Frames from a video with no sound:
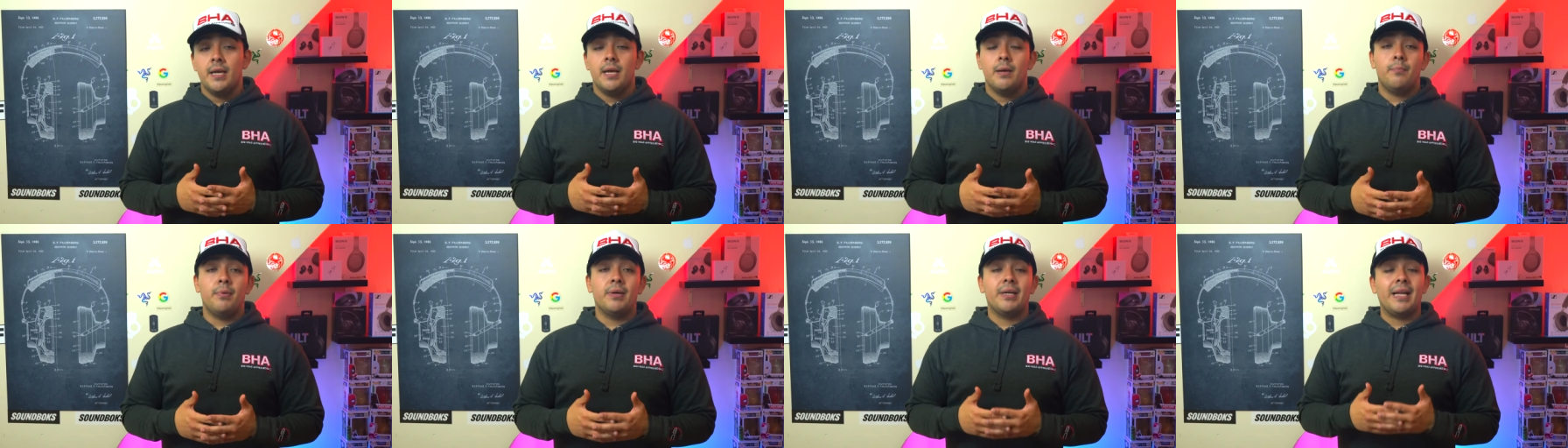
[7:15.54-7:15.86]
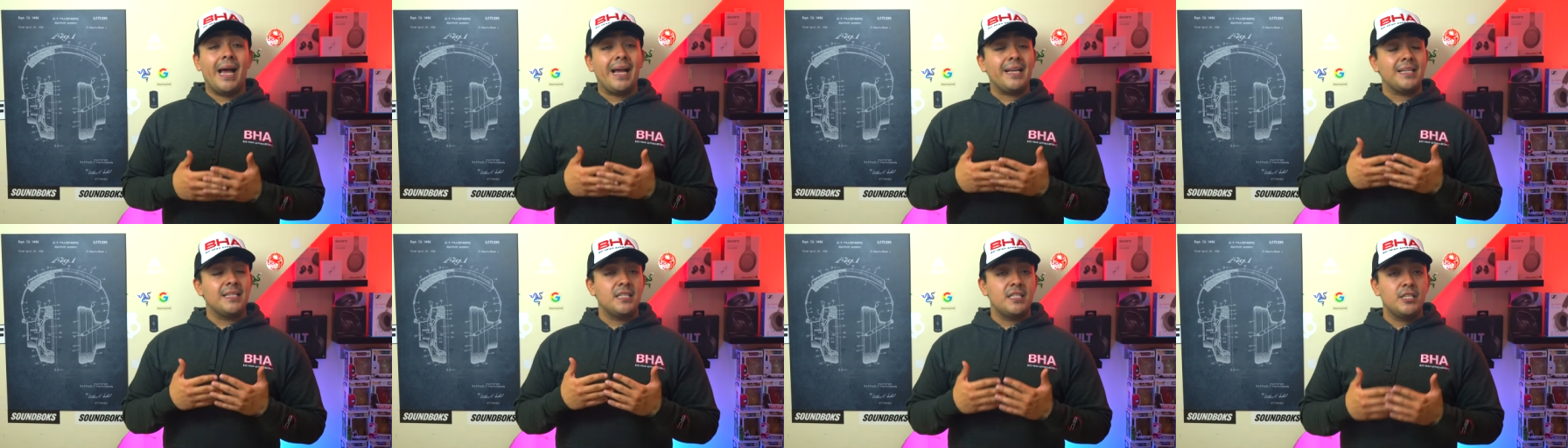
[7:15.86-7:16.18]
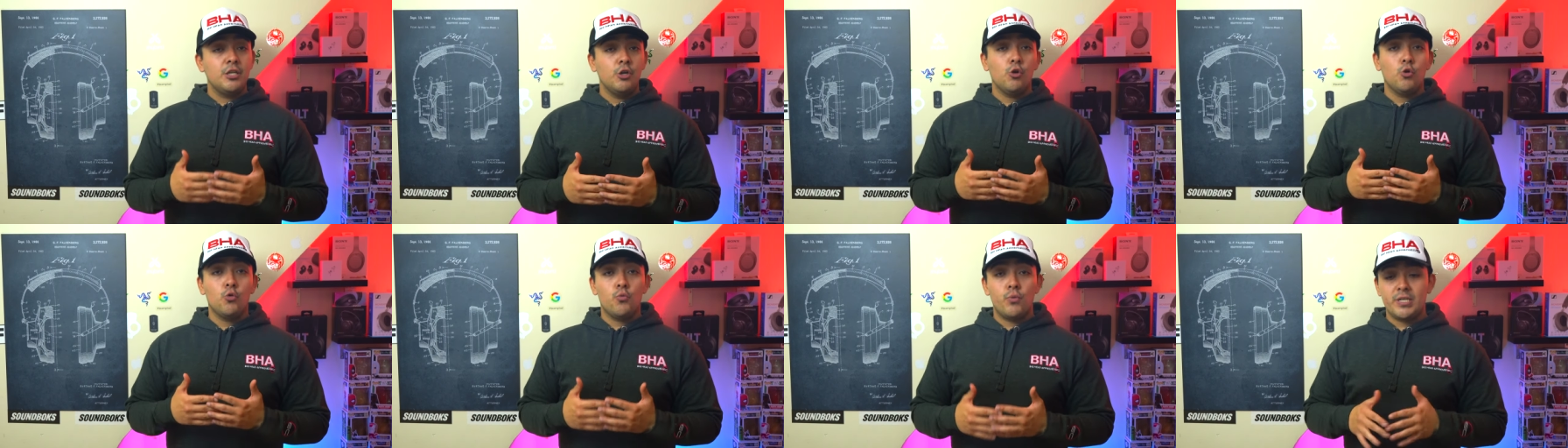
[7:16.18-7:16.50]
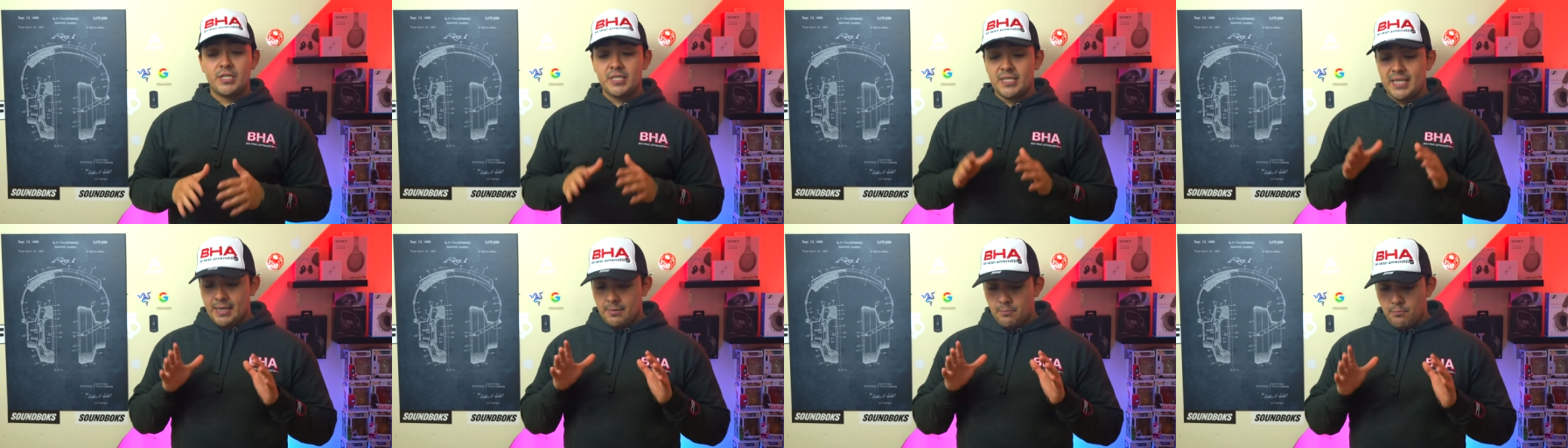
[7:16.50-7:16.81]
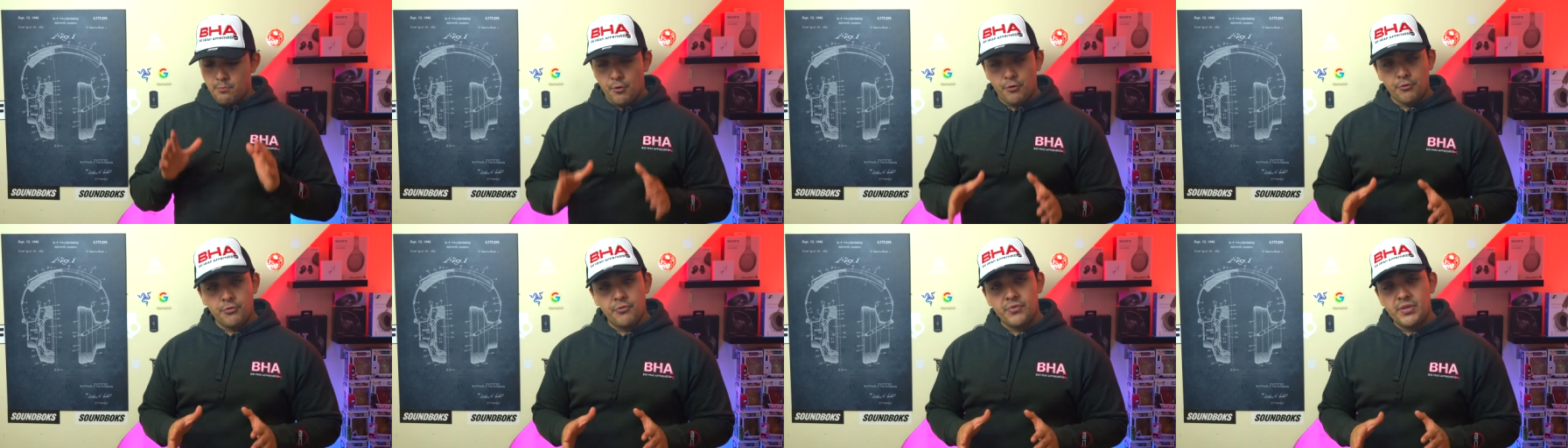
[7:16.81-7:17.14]
but I still wish that
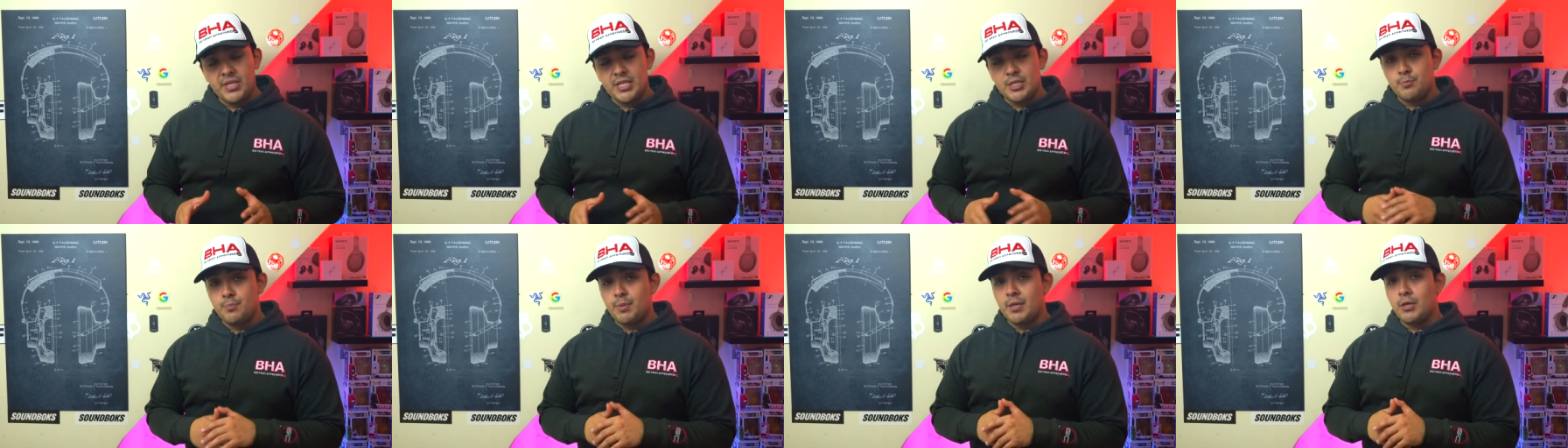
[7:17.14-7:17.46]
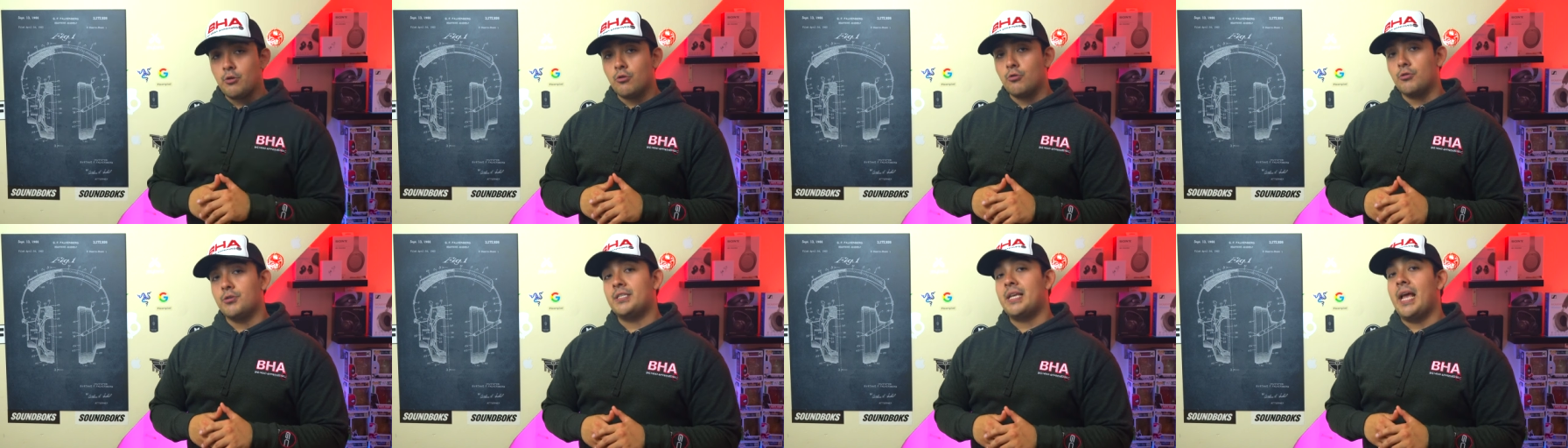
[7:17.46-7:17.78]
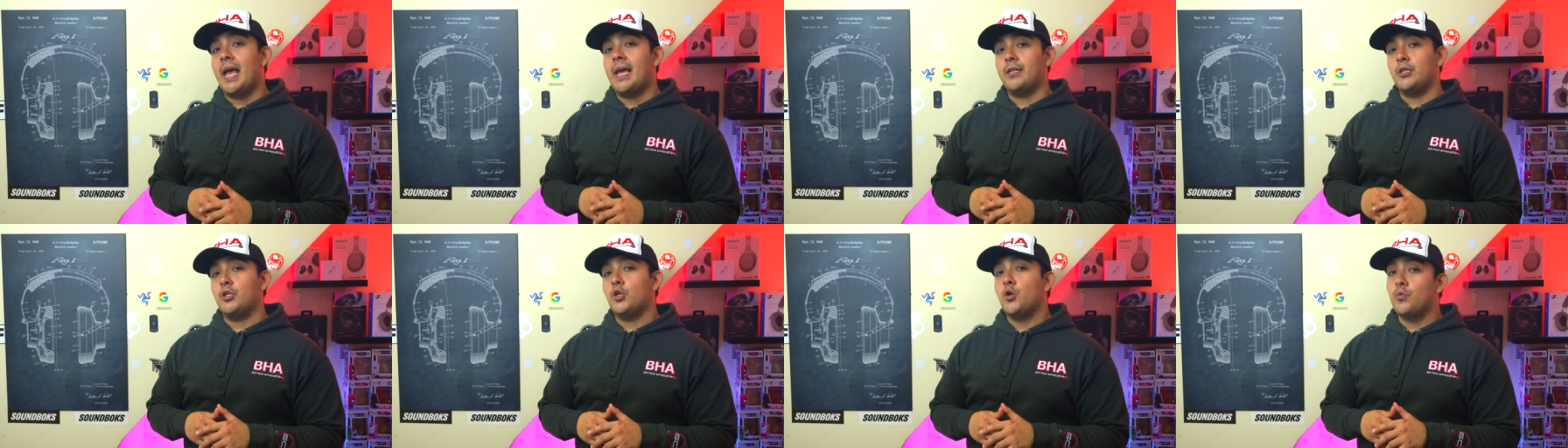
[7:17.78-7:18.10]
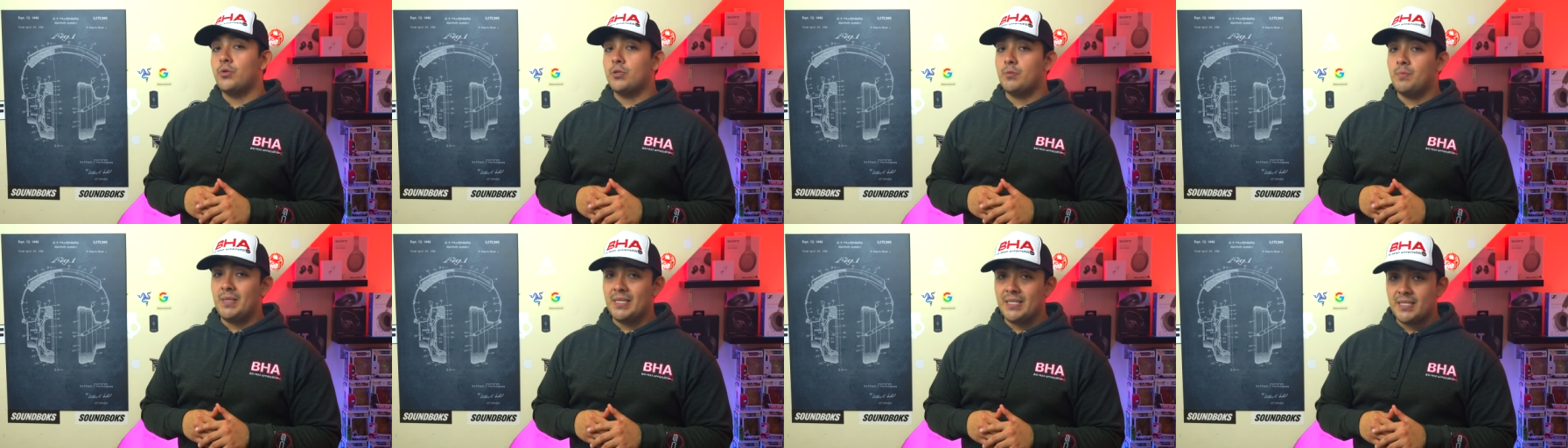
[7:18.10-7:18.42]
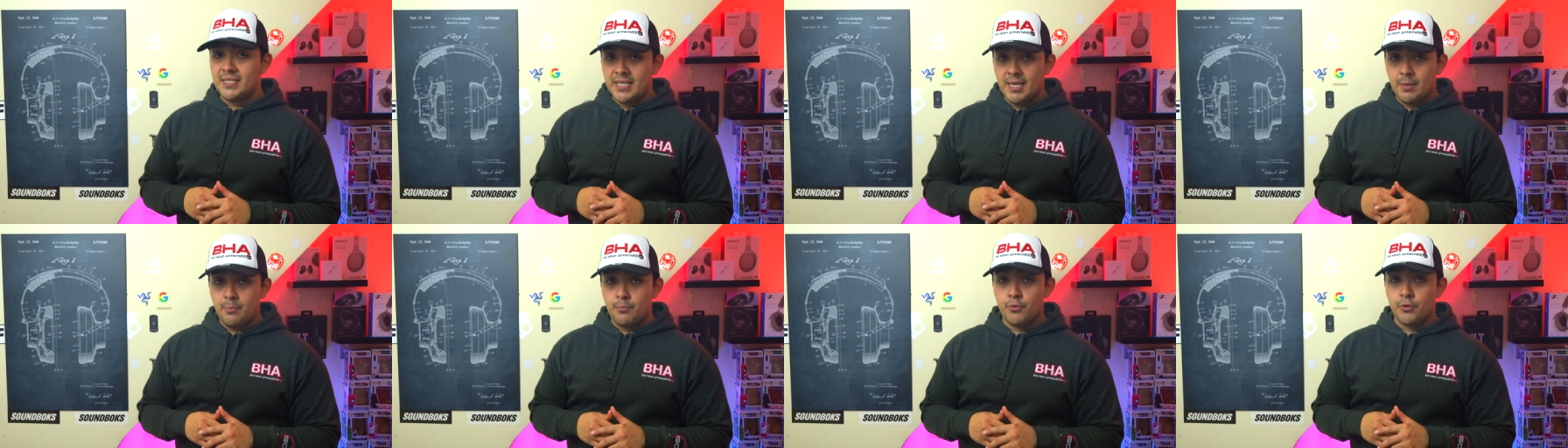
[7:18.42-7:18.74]
both of these speakers had
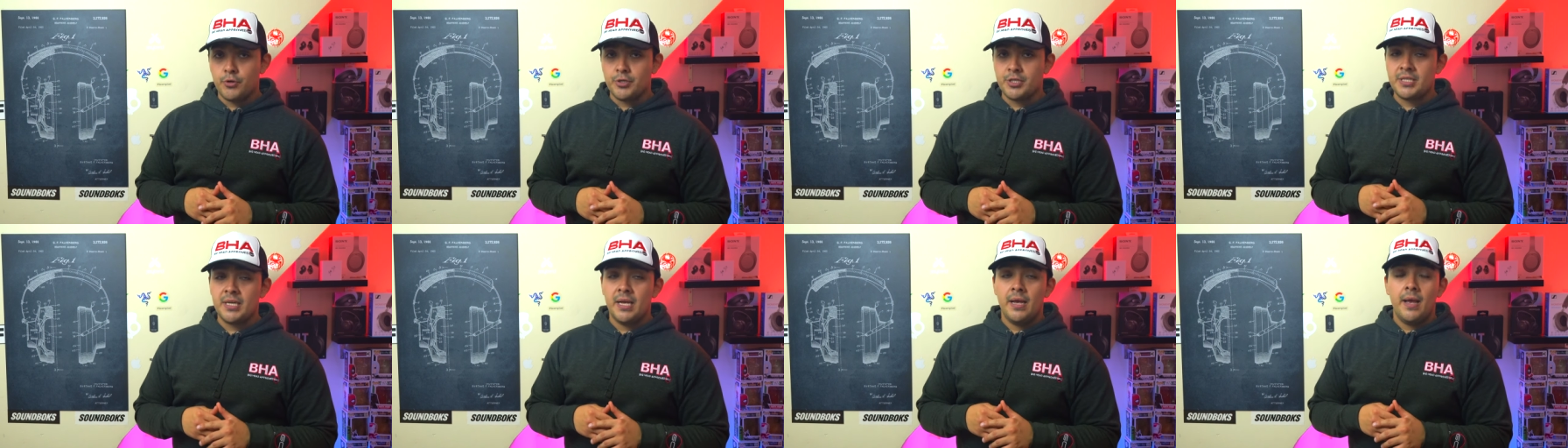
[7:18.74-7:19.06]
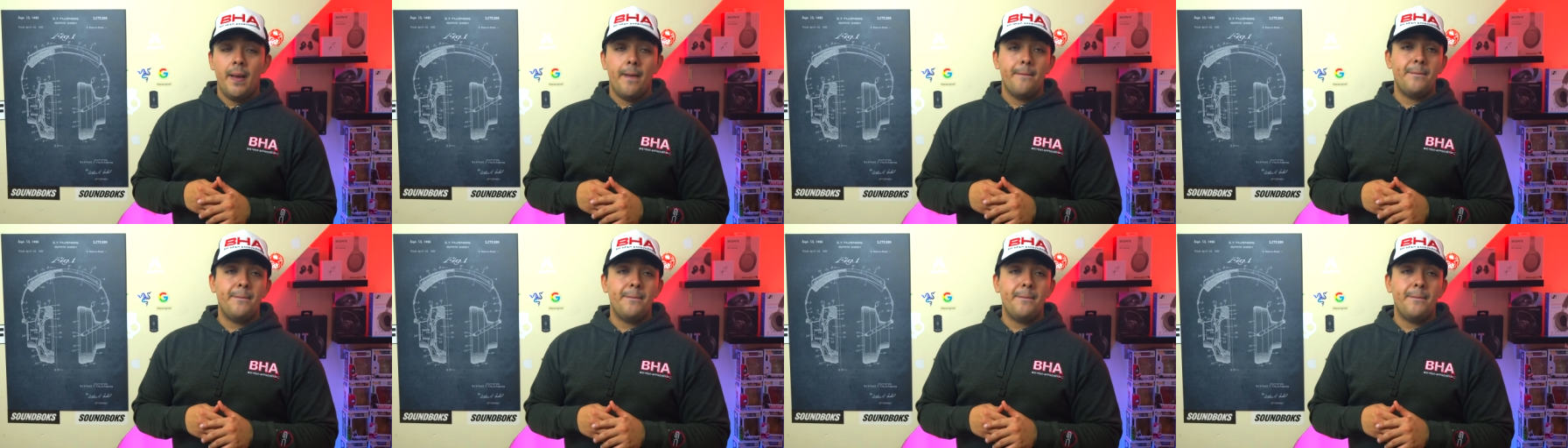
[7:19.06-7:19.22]
USB-C ports